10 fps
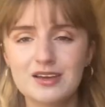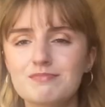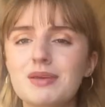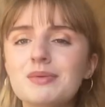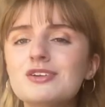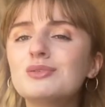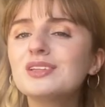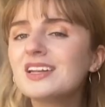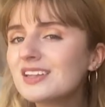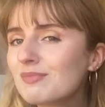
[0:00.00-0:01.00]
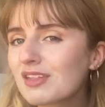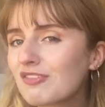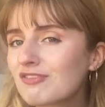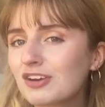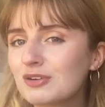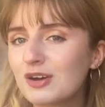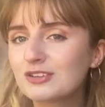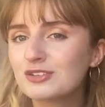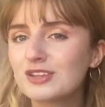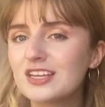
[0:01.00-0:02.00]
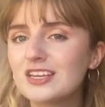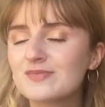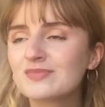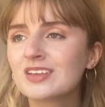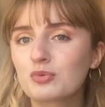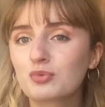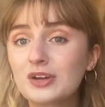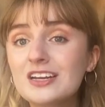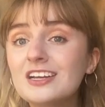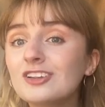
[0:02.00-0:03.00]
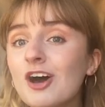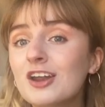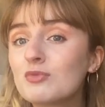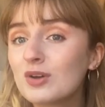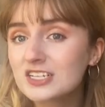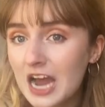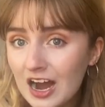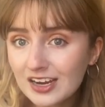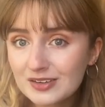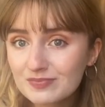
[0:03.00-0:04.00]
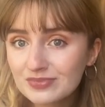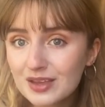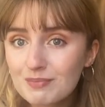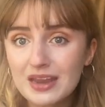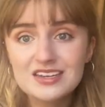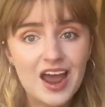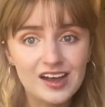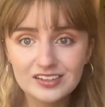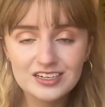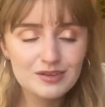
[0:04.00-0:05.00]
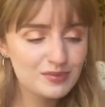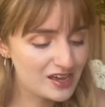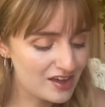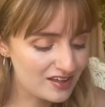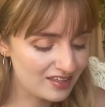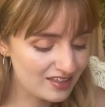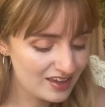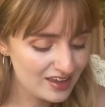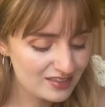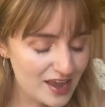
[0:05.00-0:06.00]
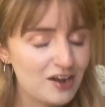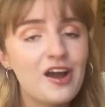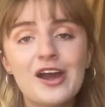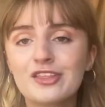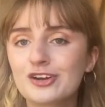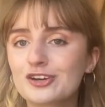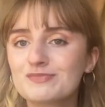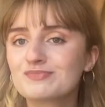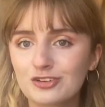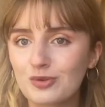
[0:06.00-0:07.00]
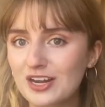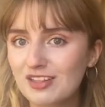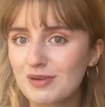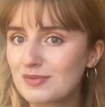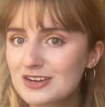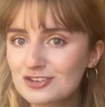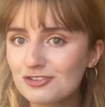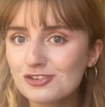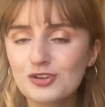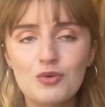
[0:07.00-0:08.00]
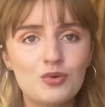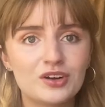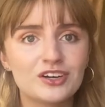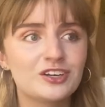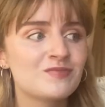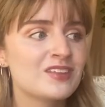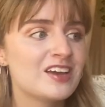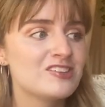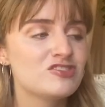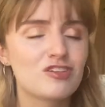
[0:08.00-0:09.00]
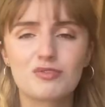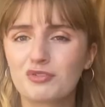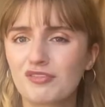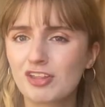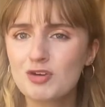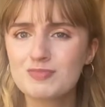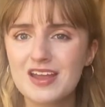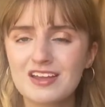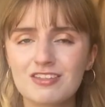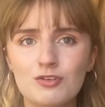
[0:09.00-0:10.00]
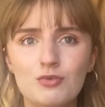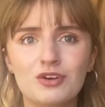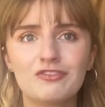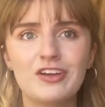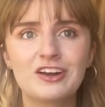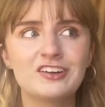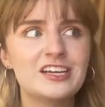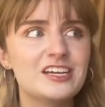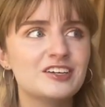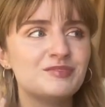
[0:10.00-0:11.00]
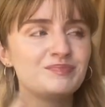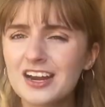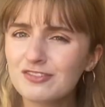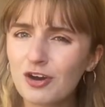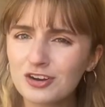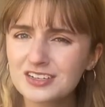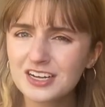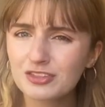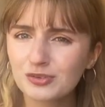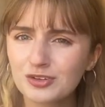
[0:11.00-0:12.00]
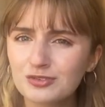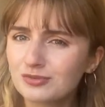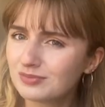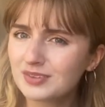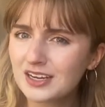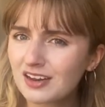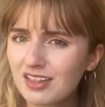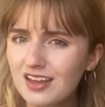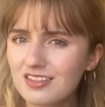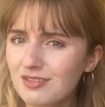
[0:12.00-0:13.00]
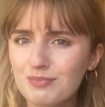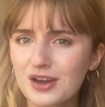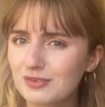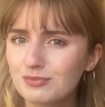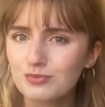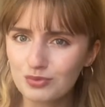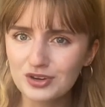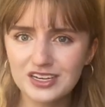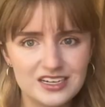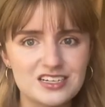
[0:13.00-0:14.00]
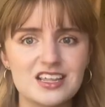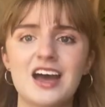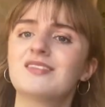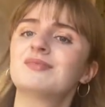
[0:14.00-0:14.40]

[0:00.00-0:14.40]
maybe don't lend themselves very well to the reading a lot at one time mentality, because they are either quite experimental or just sort of slow paced or very kind of hard to get through in a sense, but we'll get into that.